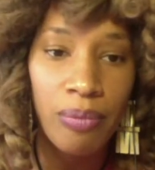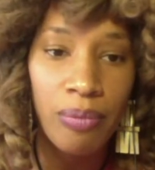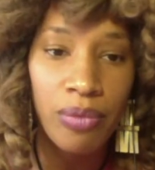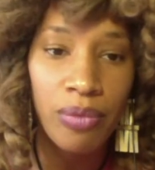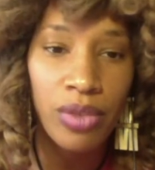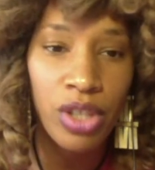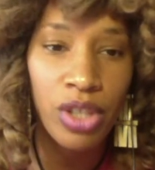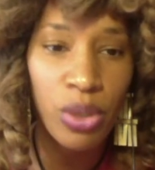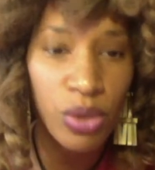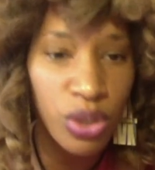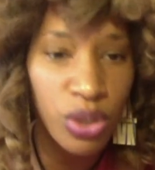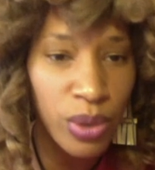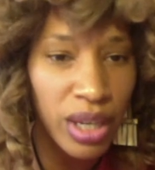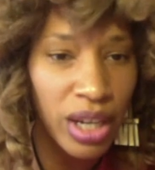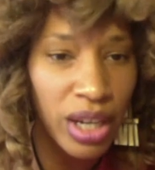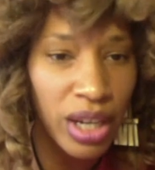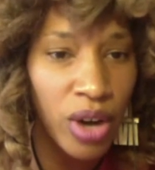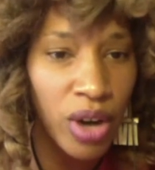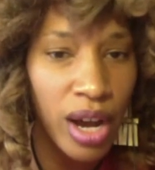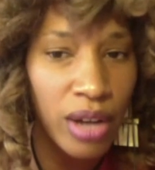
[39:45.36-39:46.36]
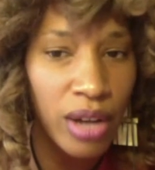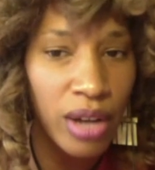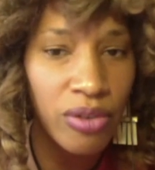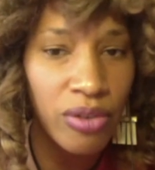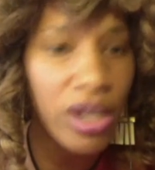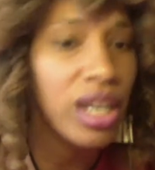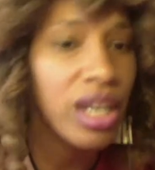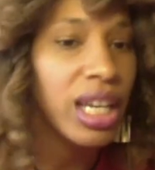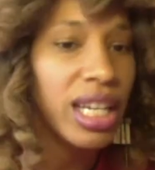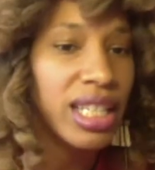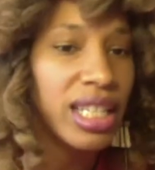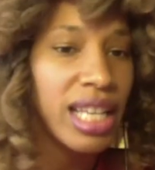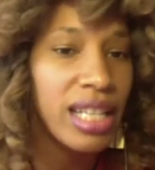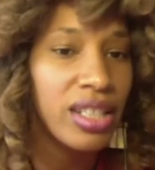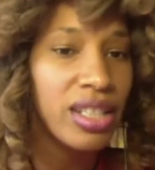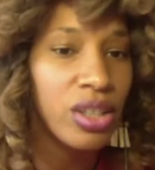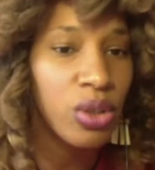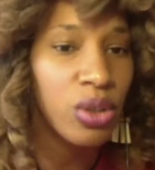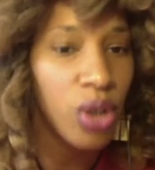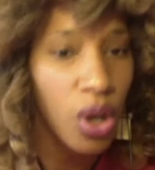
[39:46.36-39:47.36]
doing a crowdfunding, is that
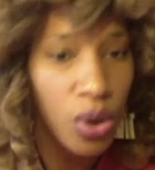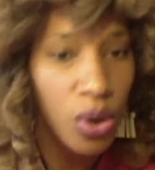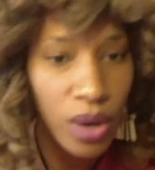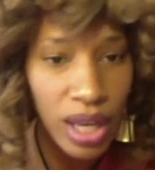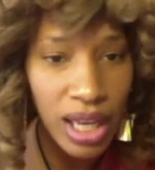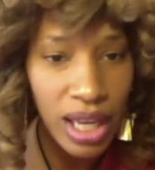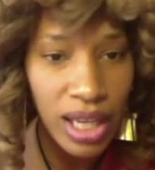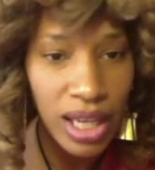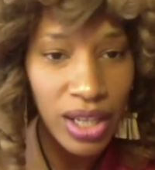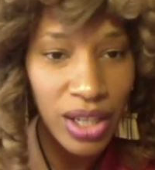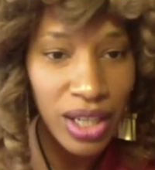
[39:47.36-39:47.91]
still going?